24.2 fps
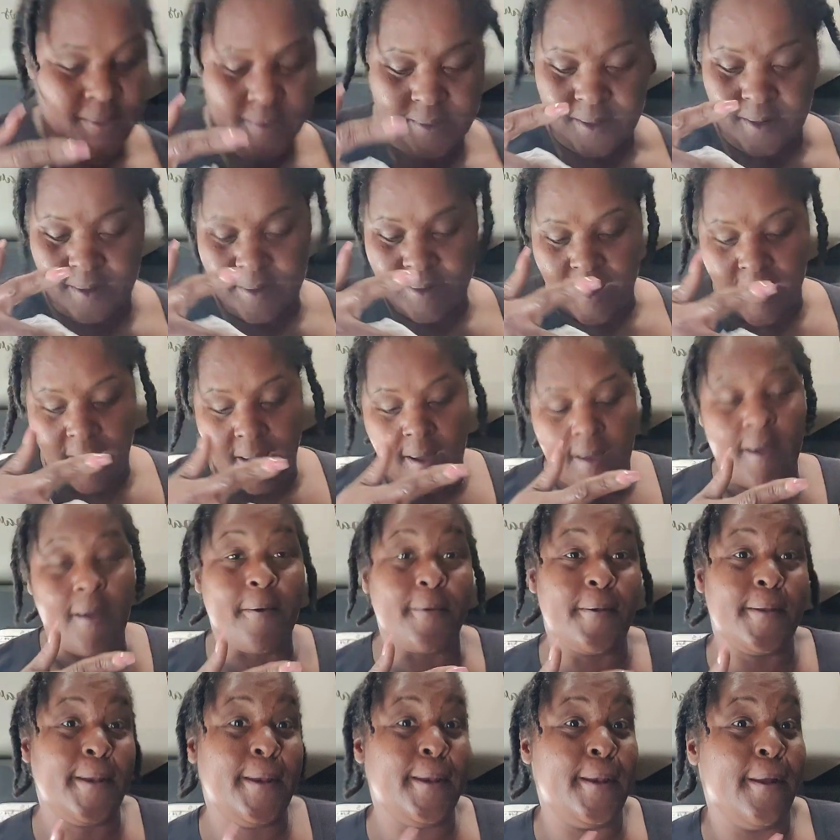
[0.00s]
So y'all
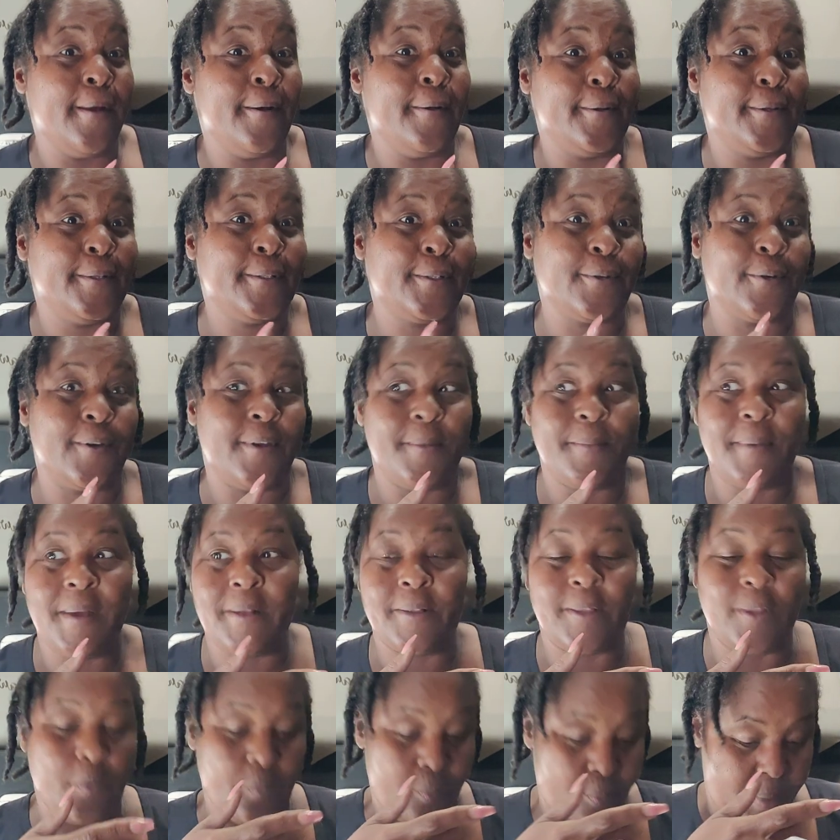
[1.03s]
already know the story
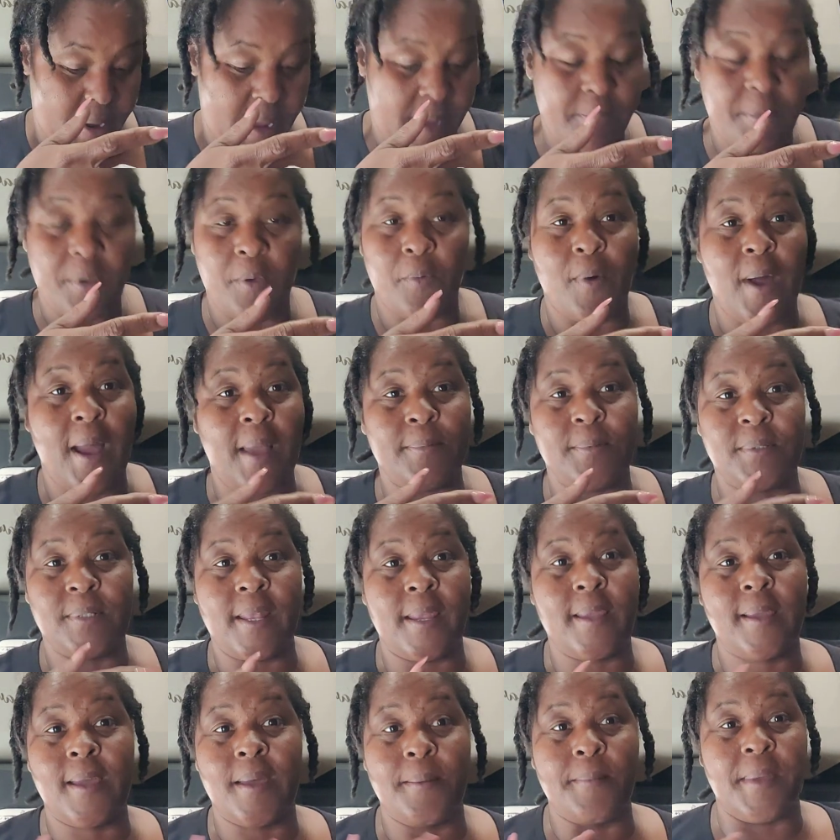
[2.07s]
about the baby wipes.
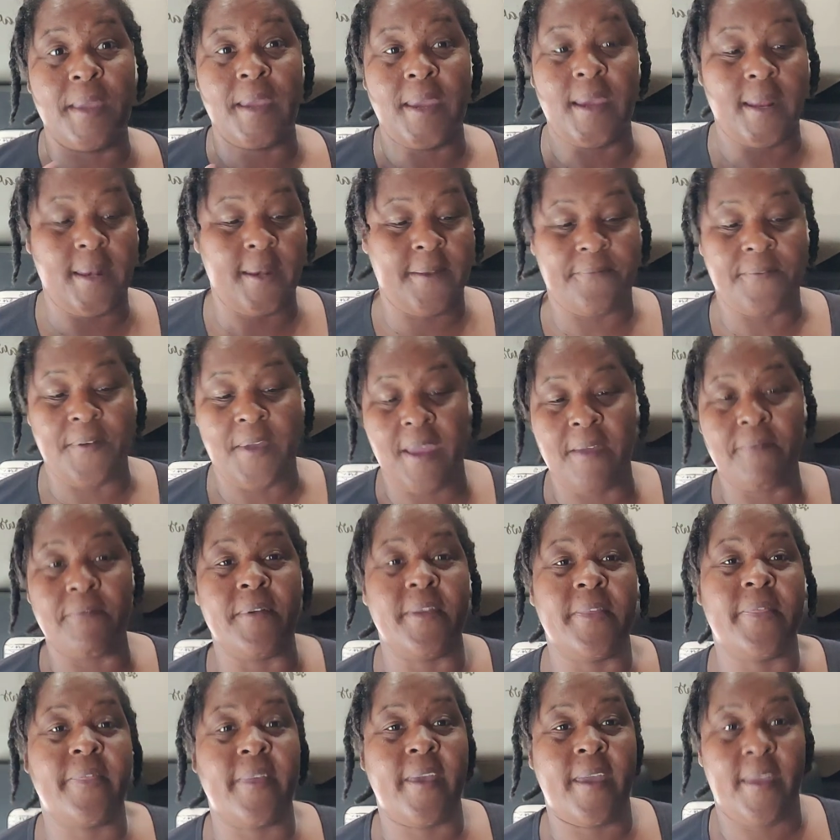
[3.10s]
They come in handy for
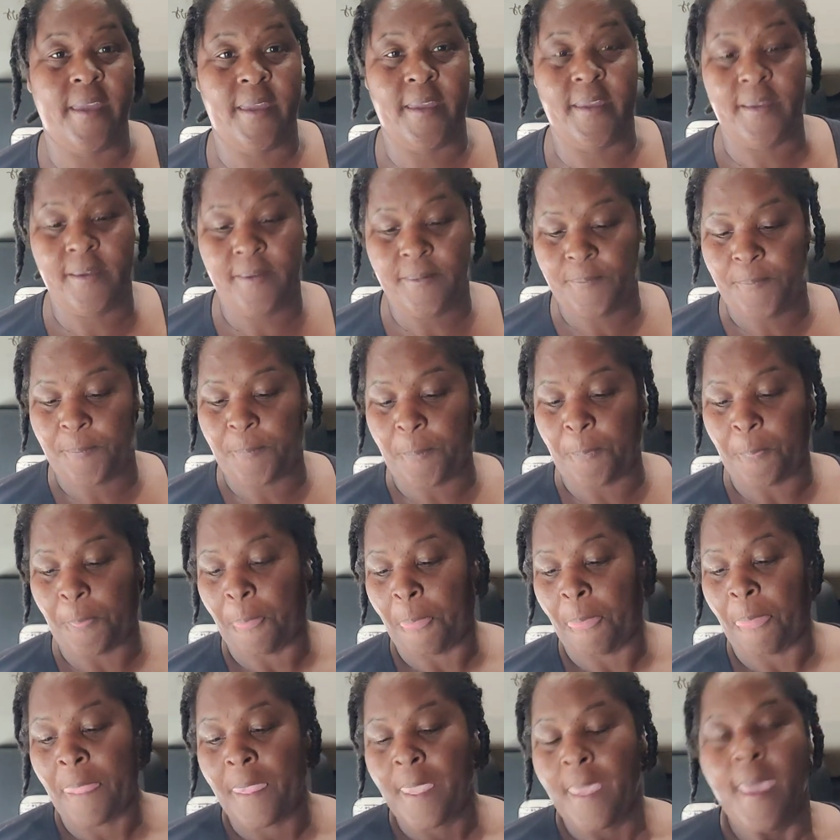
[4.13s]
everything.
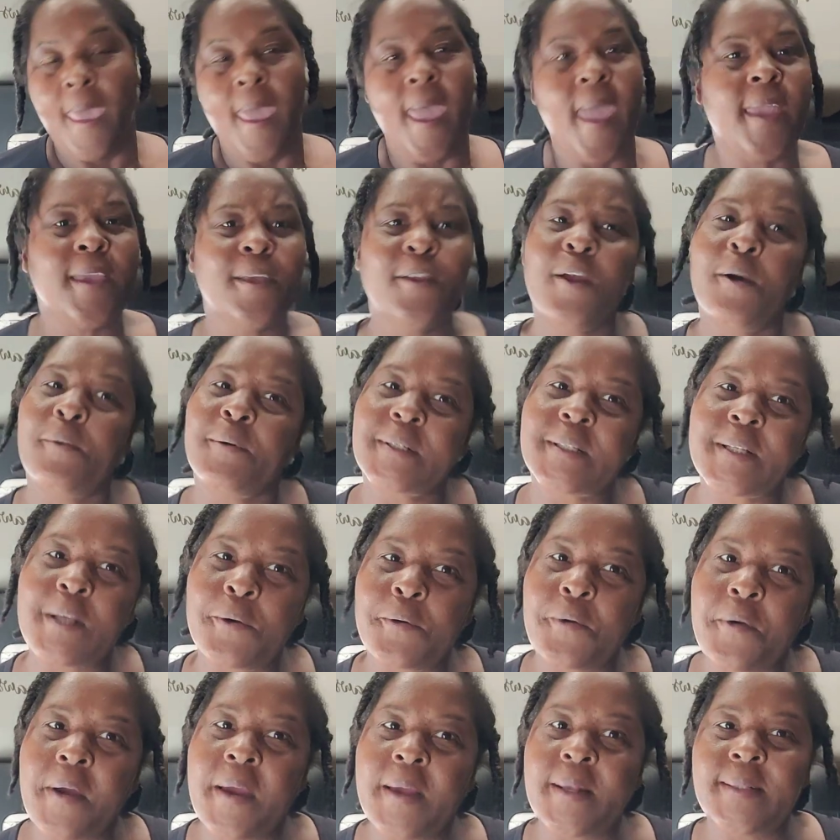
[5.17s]
And you know what's so
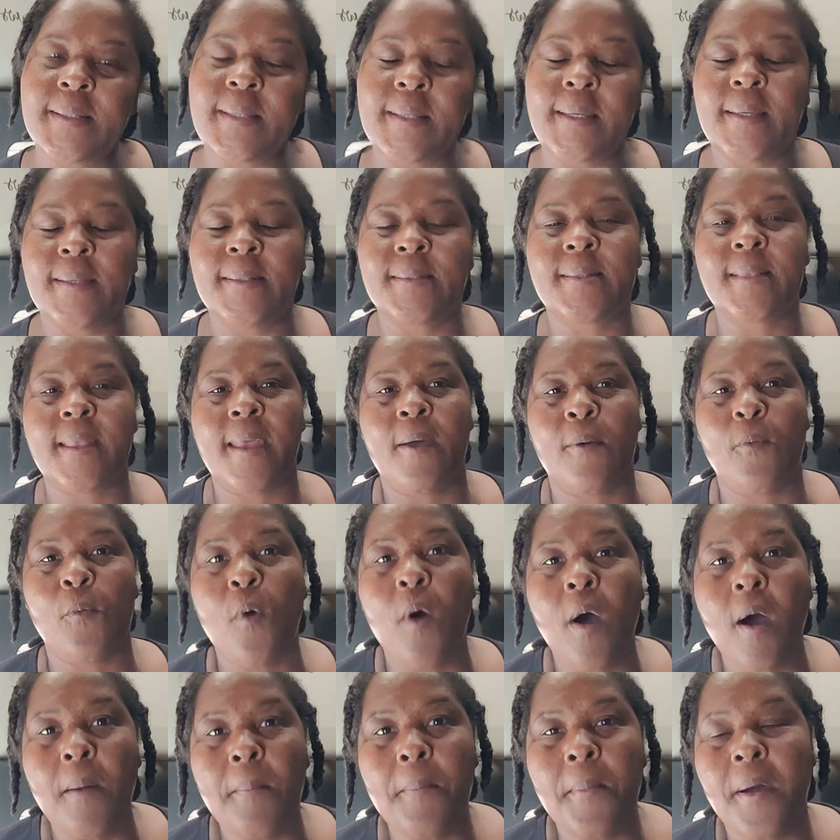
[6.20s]
crazy is that
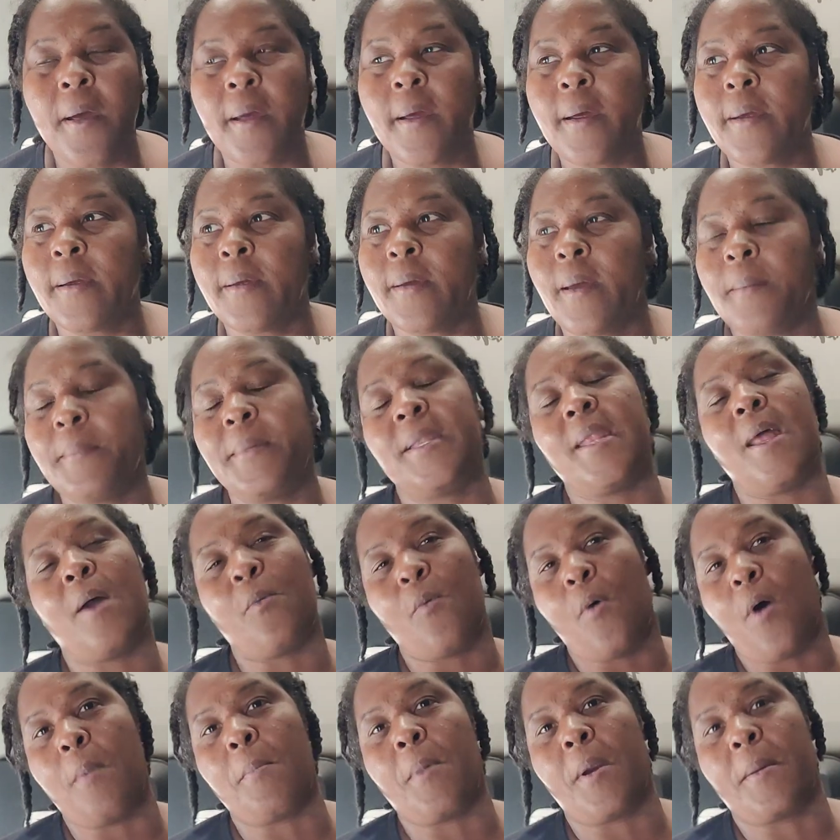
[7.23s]
Walmart, I mean not
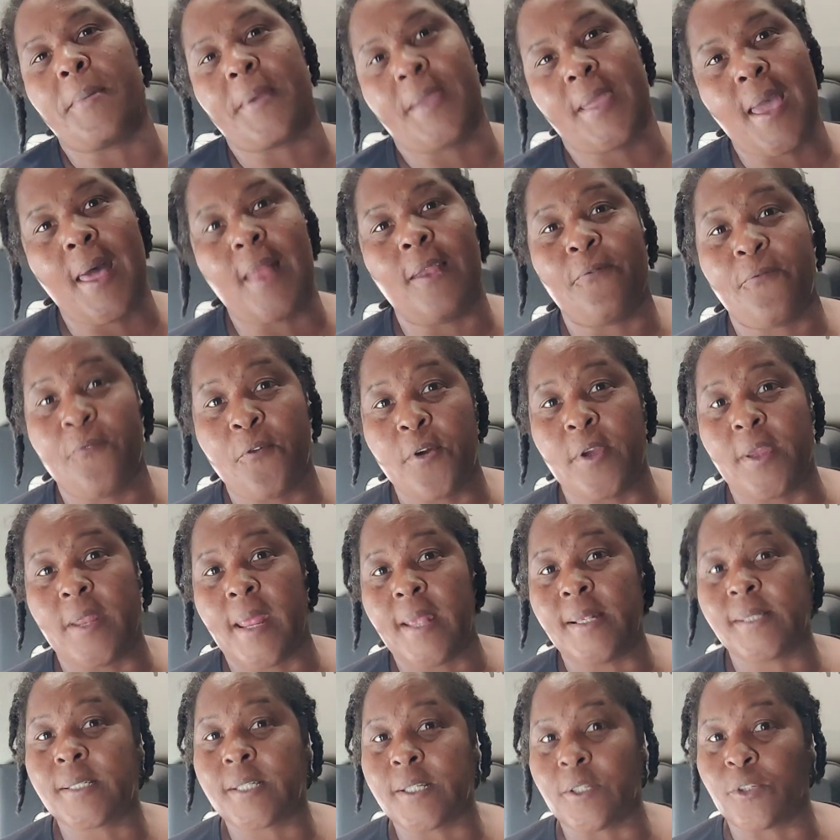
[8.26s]
Walmart, but California,
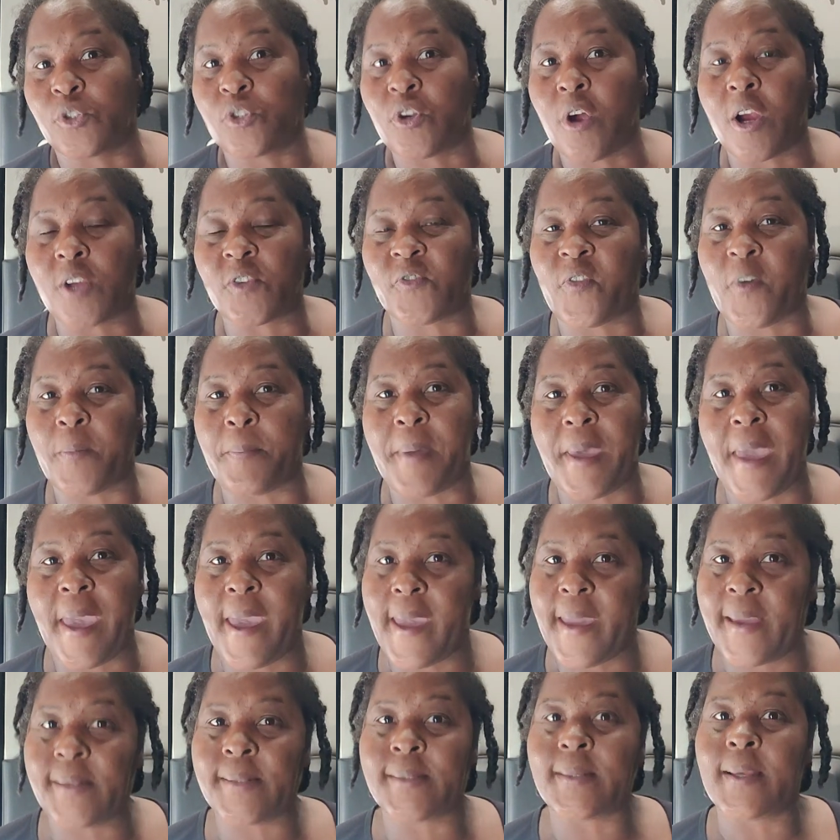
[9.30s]
they still charge for
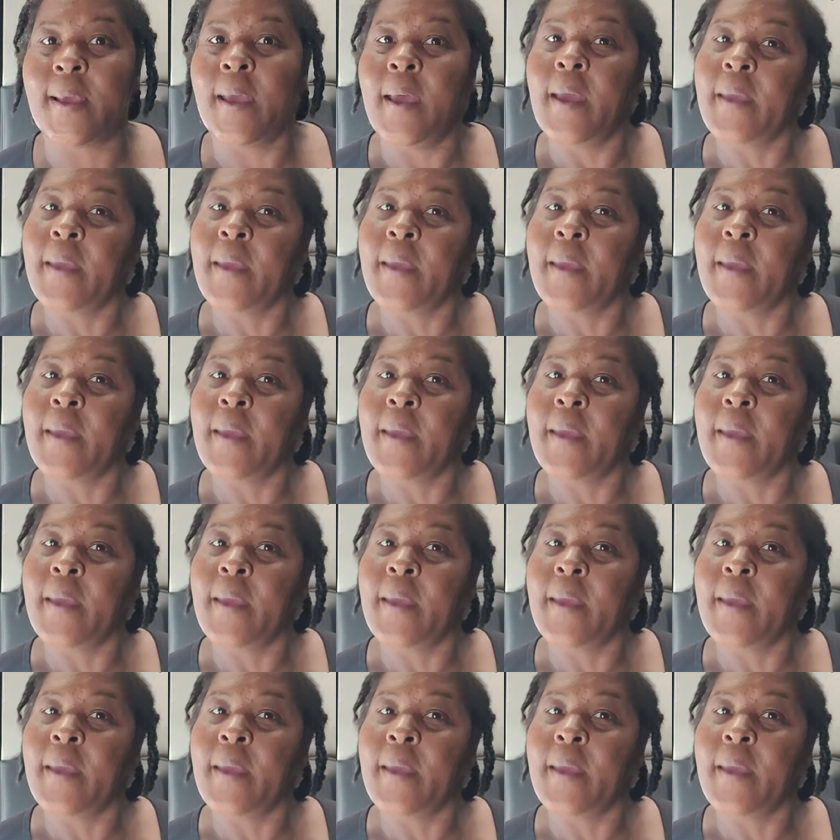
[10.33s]
bags.